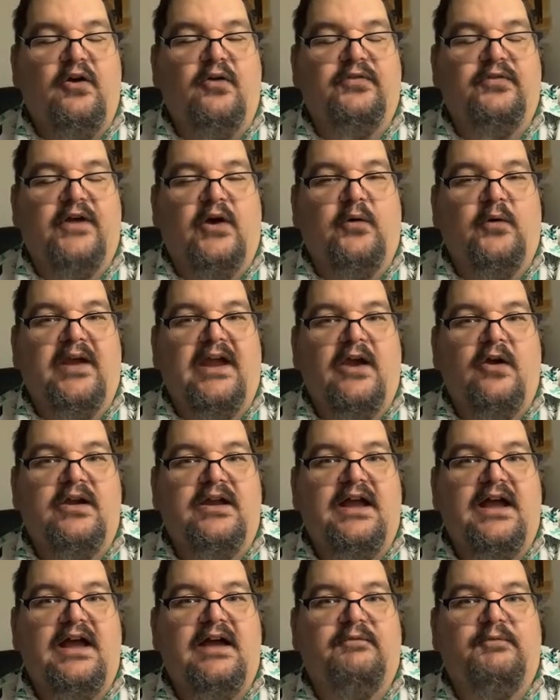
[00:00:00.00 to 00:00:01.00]
Although
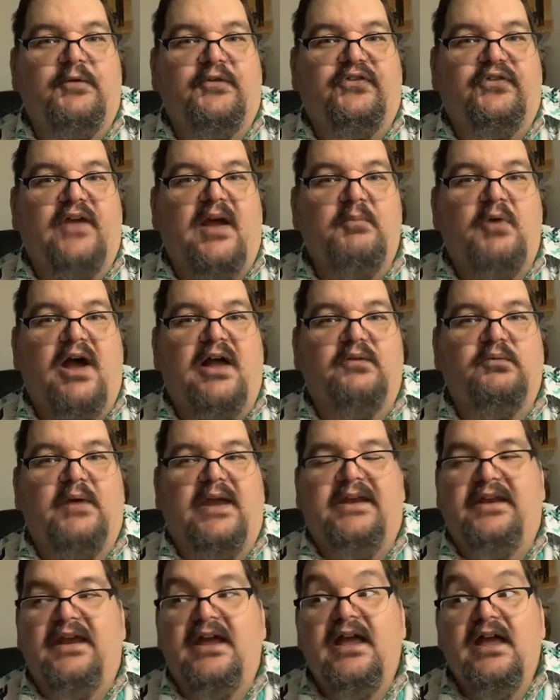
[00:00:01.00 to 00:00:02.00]
Erica, for some odd
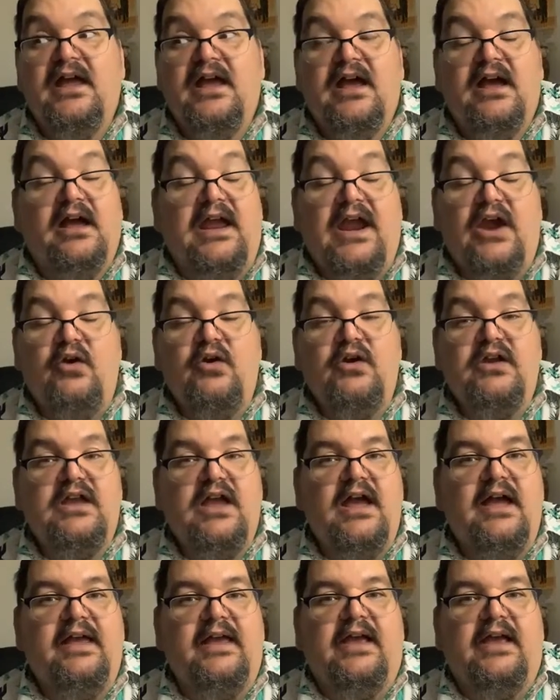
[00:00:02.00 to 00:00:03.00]
reason,
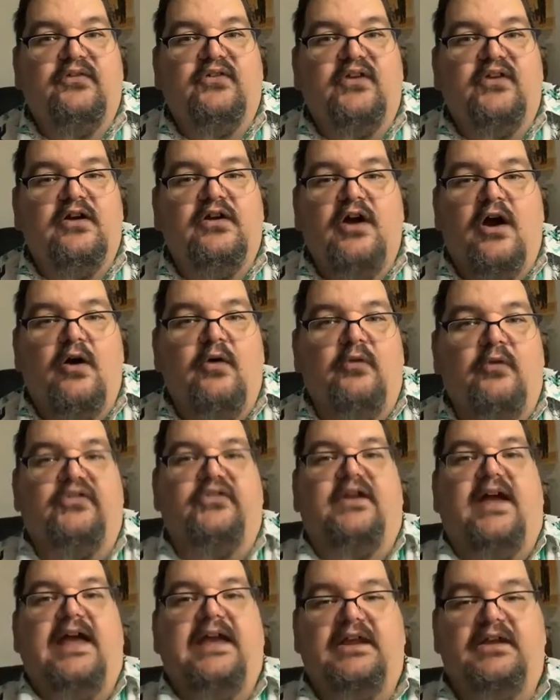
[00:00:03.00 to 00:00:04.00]
Erica is a
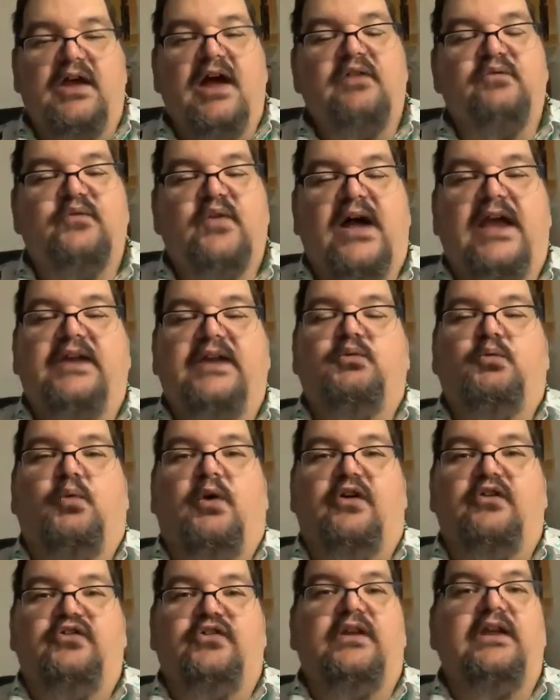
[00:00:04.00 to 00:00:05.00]
ghost. I cannot find
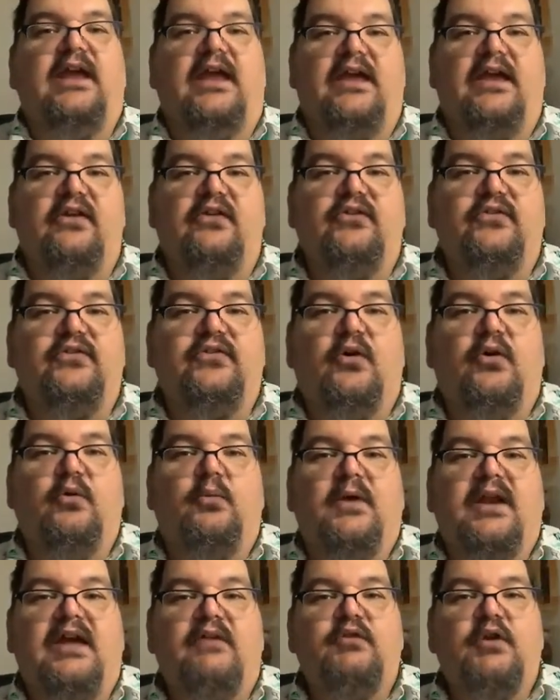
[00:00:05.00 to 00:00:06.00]
where she is or
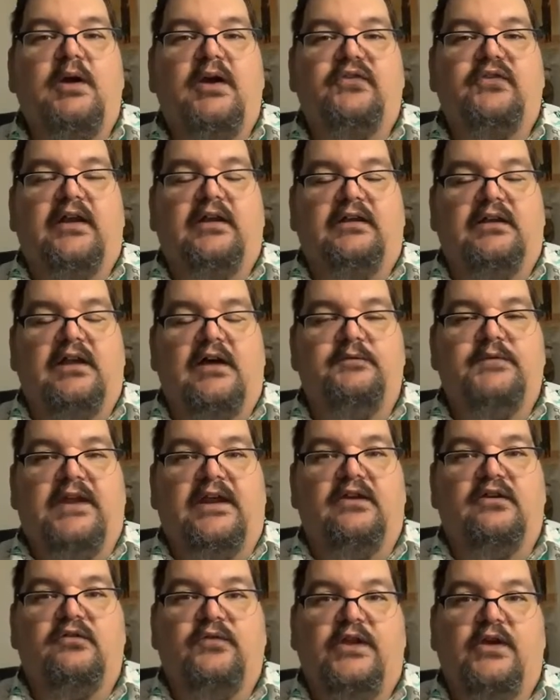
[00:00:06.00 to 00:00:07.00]
whatever, because I'd love to
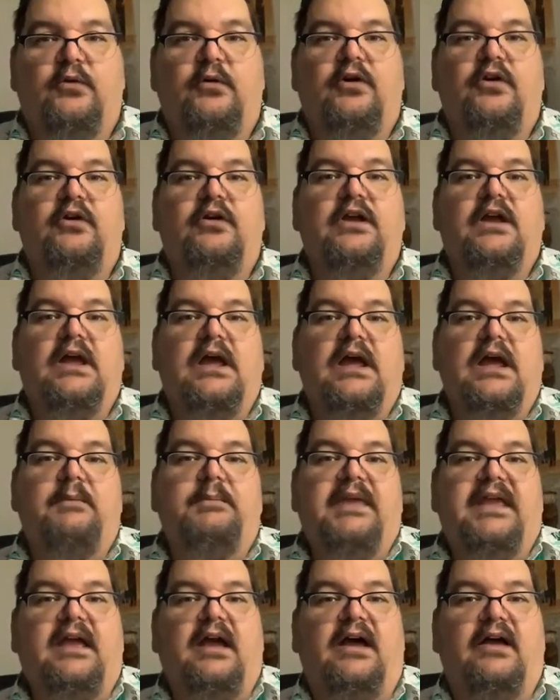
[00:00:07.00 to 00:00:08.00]
interview her,
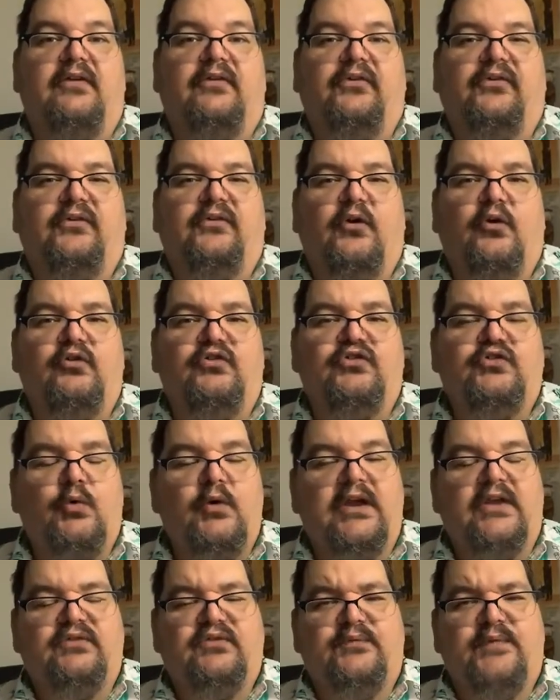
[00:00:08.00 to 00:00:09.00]
because her
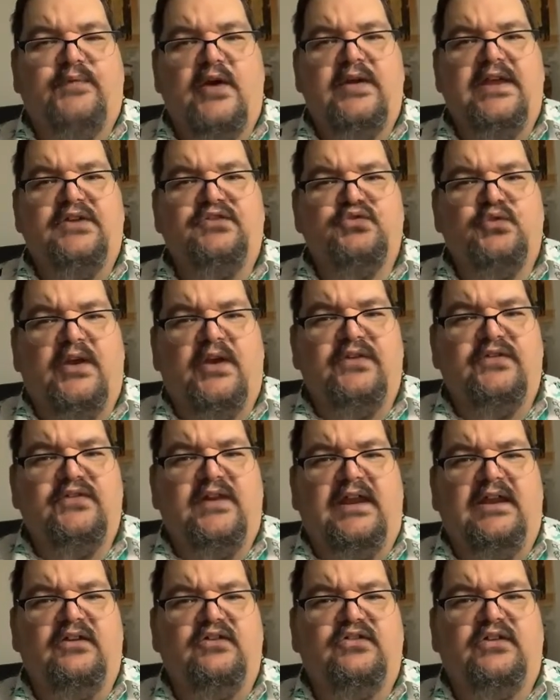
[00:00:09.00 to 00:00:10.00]
story is very
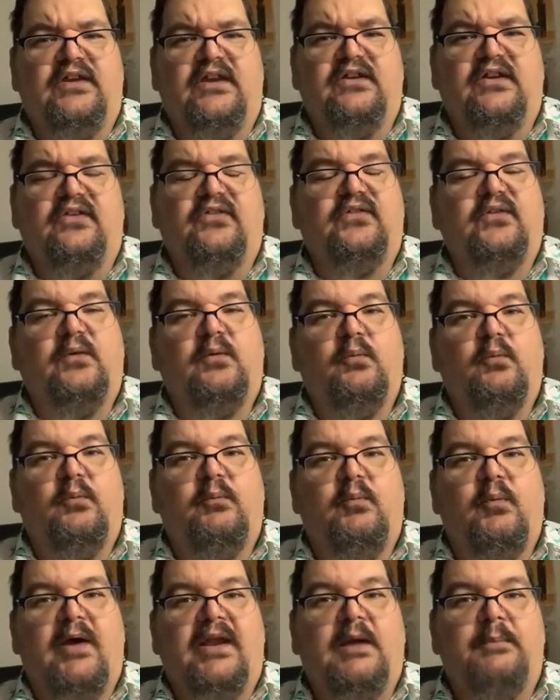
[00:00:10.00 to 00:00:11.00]
interesting. She just
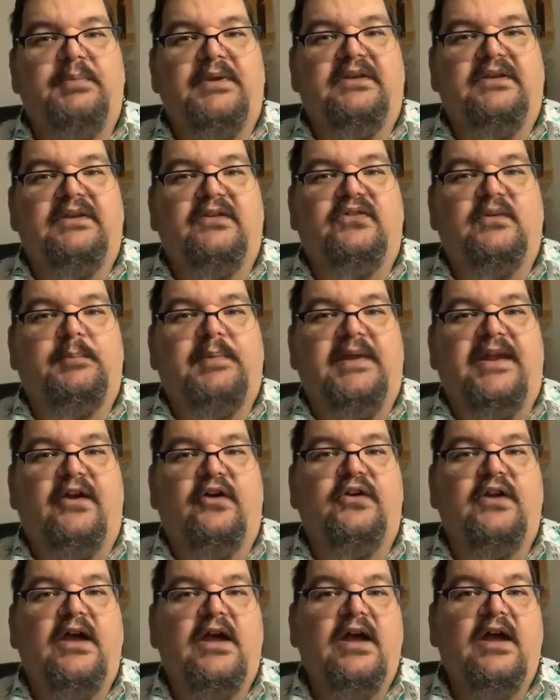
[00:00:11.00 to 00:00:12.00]
went up and
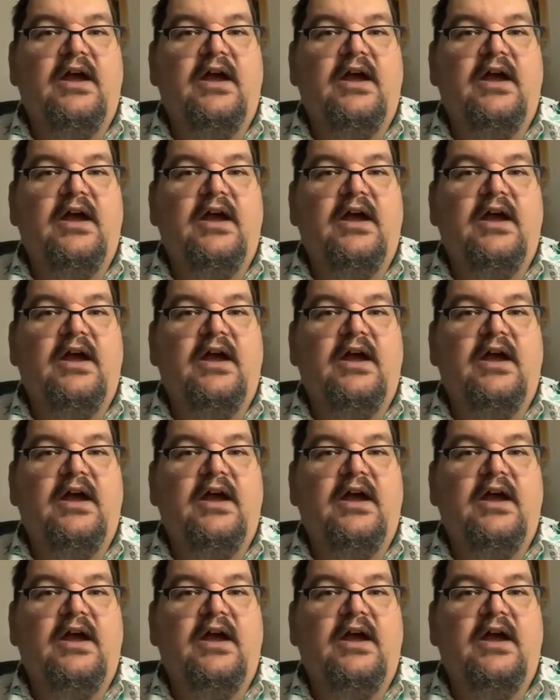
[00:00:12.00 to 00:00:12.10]
disappeared.